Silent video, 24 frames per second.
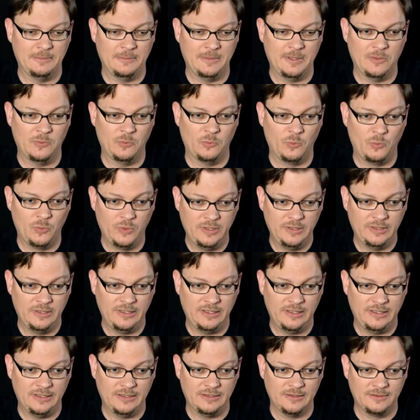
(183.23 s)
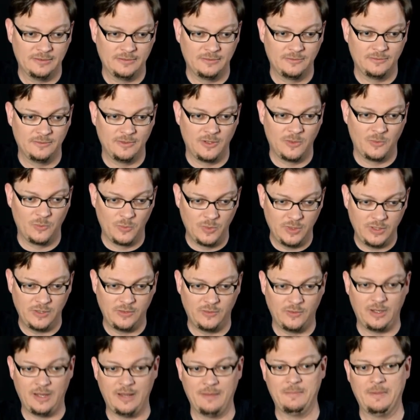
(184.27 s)
It really
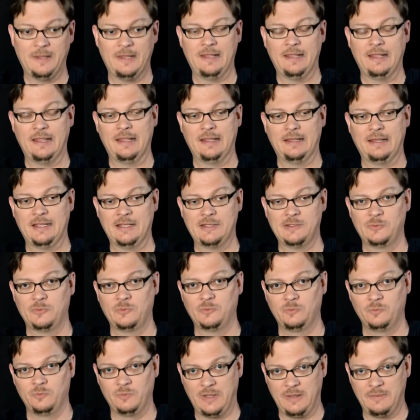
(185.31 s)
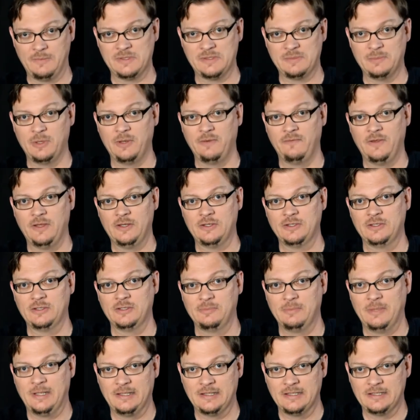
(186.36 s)
grabbed me, and that was the motivation
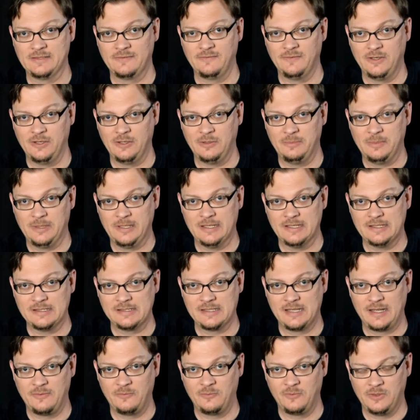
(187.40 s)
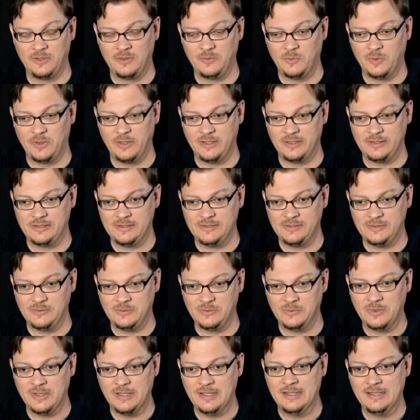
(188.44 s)
to make this video, because I really wanted
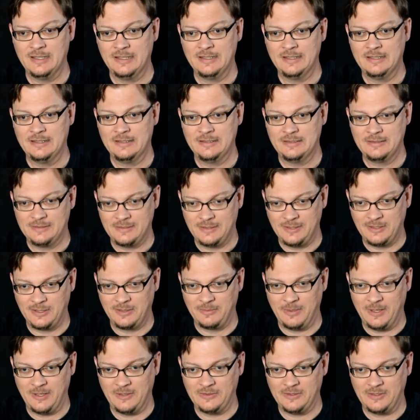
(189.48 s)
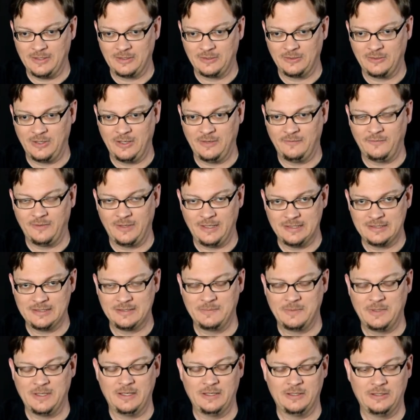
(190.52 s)
to talk about Doctor Aphra, get
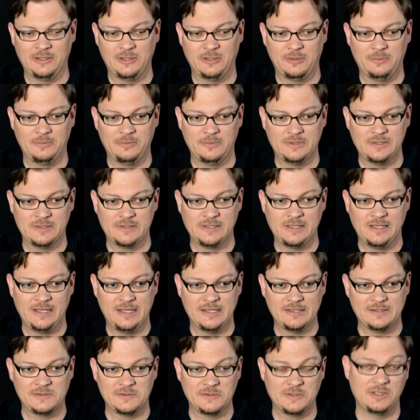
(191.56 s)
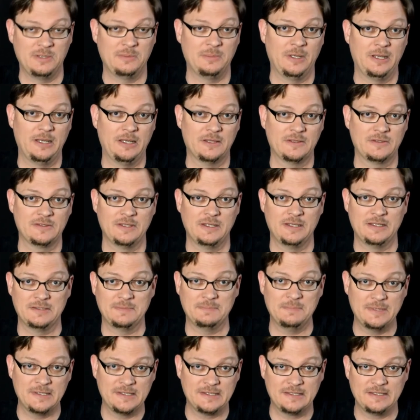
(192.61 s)
something out there just in case there's anybody else that
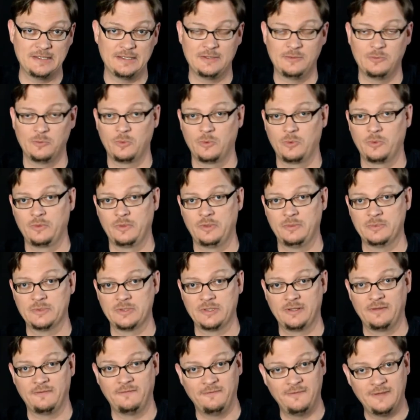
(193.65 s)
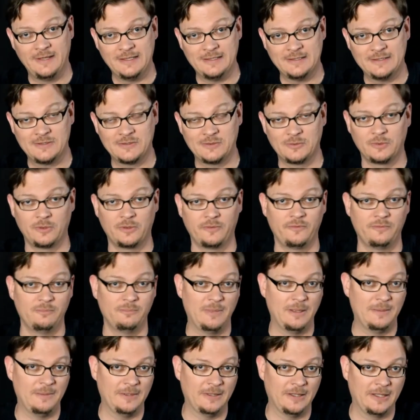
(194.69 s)
has missed it, or that was on the fence, or if
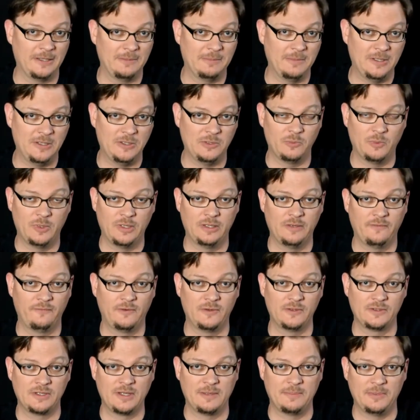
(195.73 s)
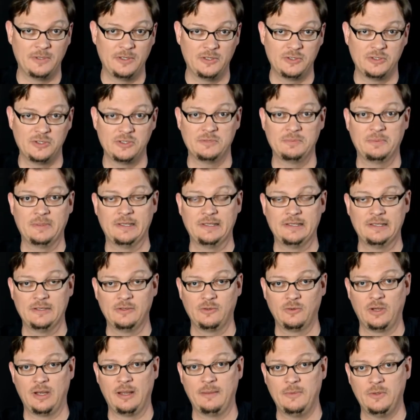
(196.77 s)
maybe like me you read the first couple issues but it
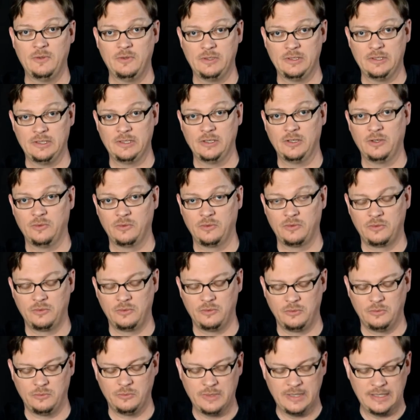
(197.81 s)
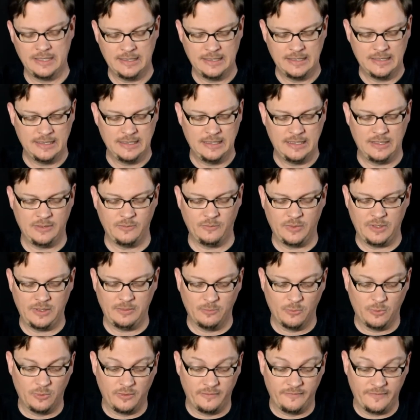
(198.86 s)
didn't grab you and you didn't go through and read
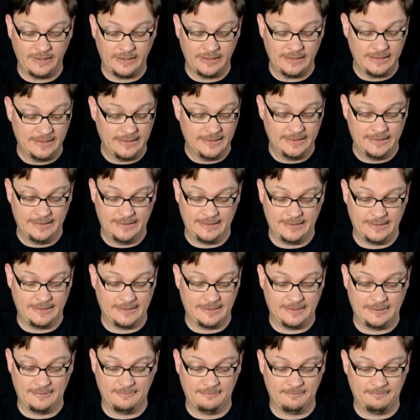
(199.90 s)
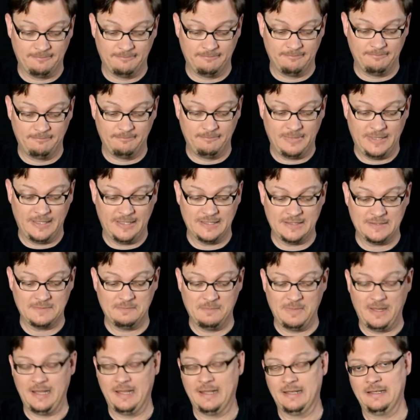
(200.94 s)
more of it. Because
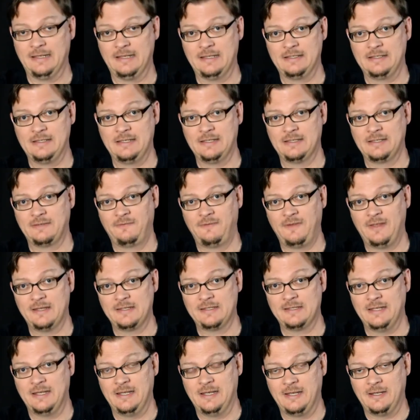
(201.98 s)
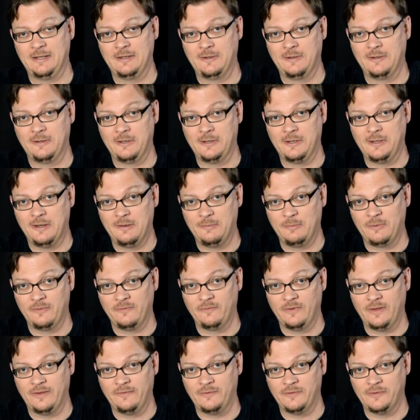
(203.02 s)
man, it's fascinating on a number of
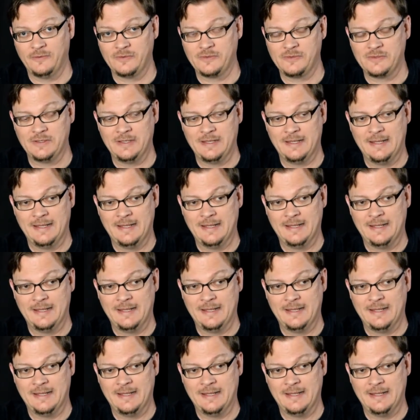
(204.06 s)
levels.